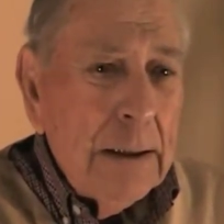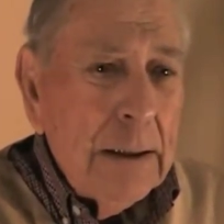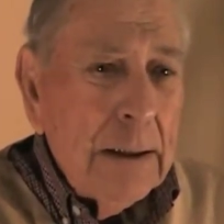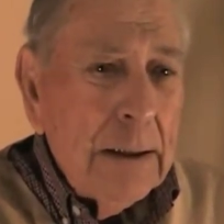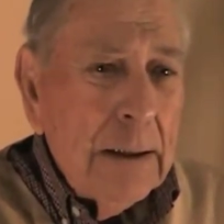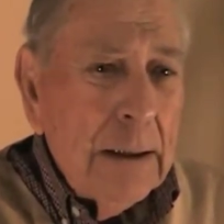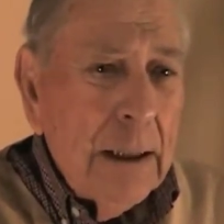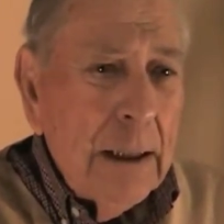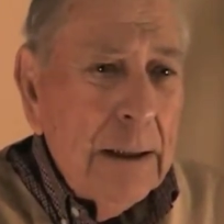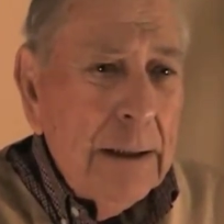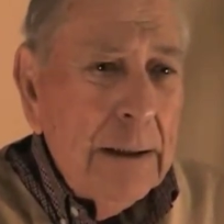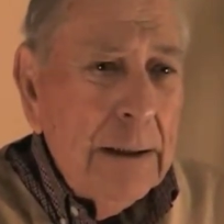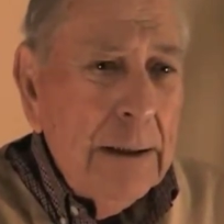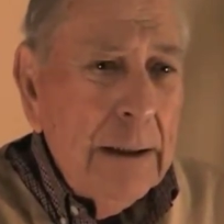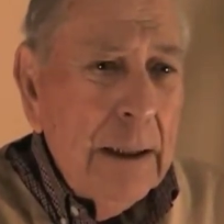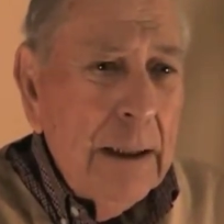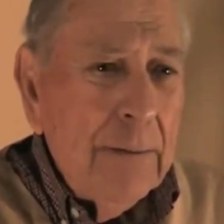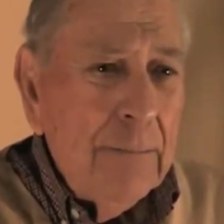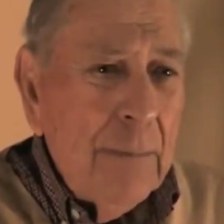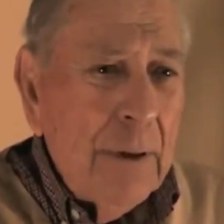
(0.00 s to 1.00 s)
I didn't
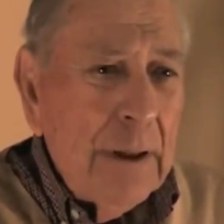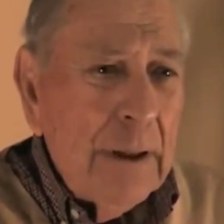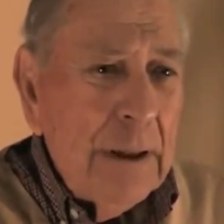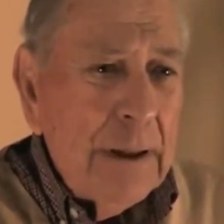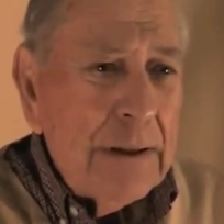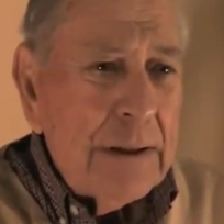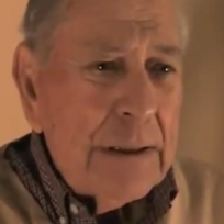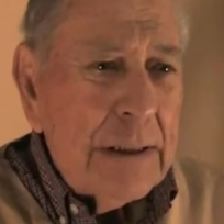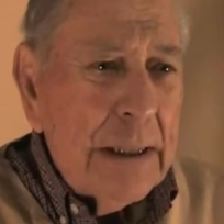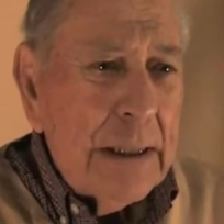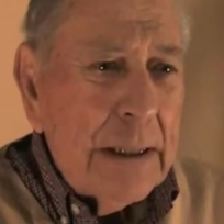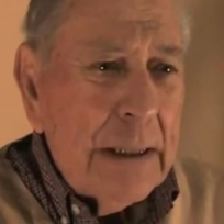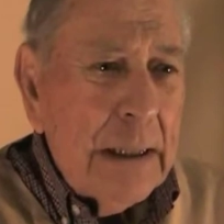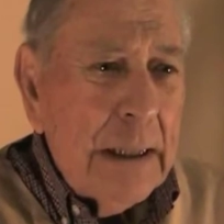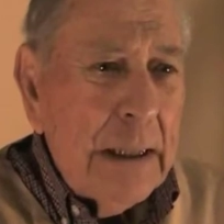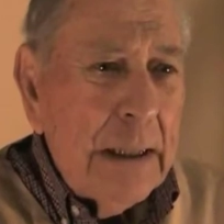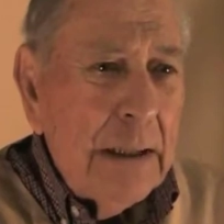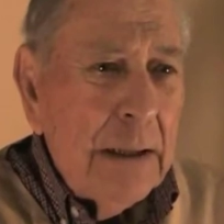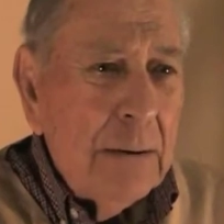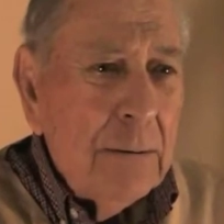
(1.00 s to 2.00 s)
have my headset
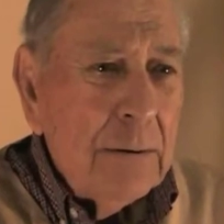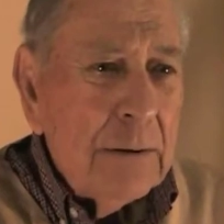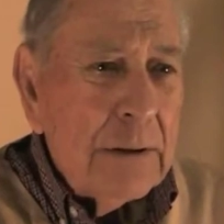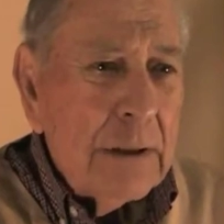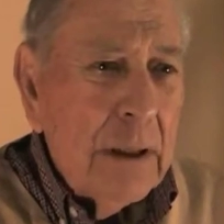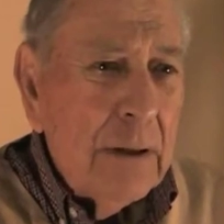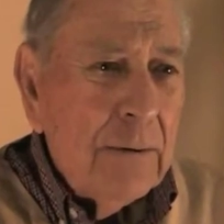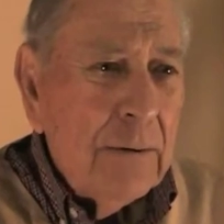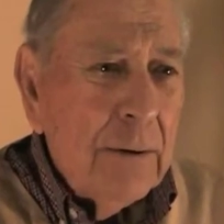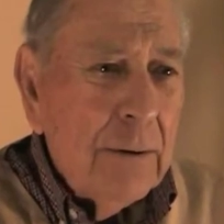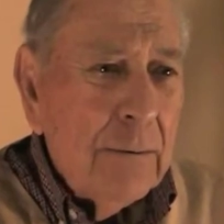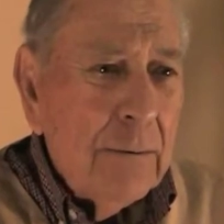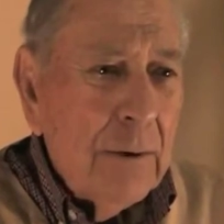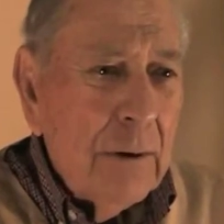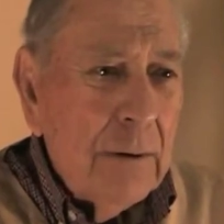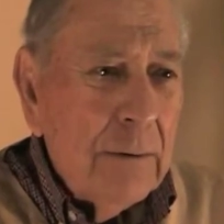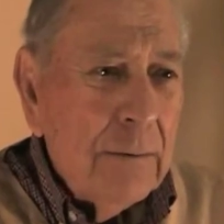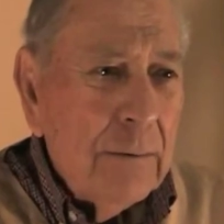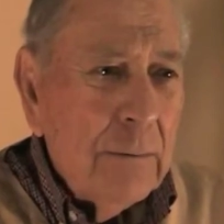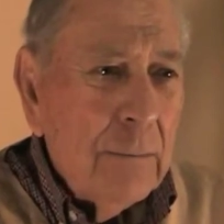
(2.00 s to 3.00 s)
on. I was out in
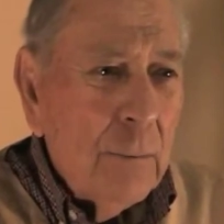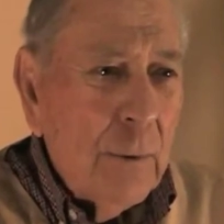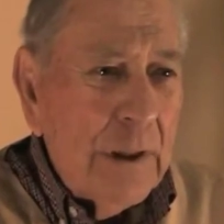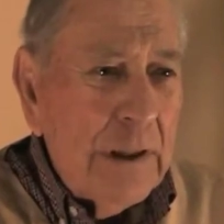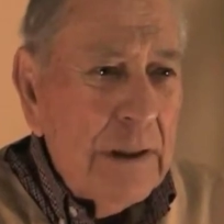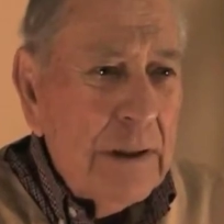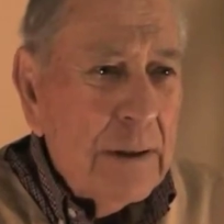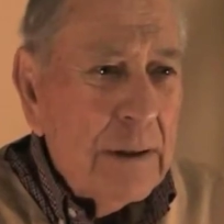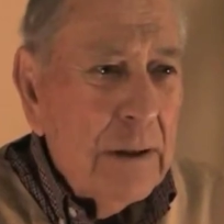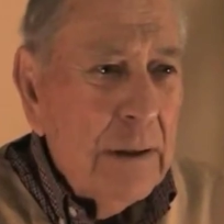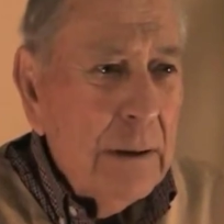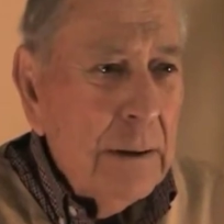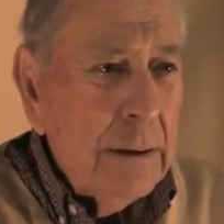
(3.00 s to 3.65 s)
the waist